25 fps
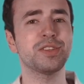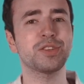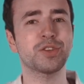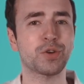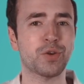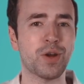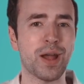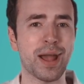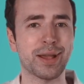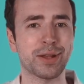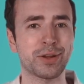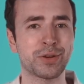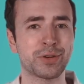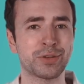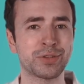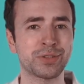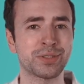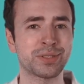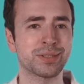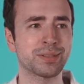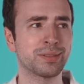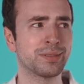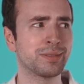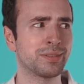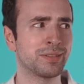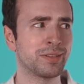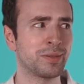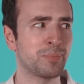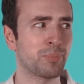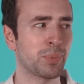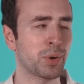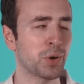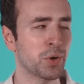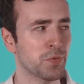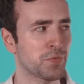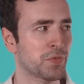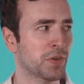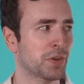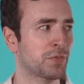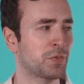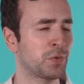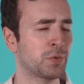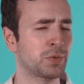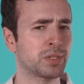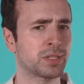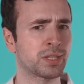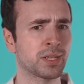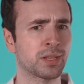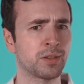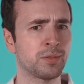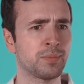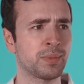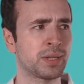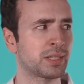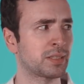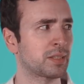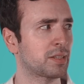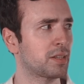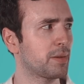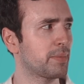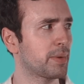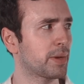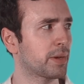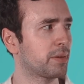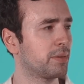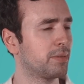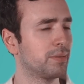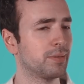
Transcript: crackers, the perfect food to settle my stomach.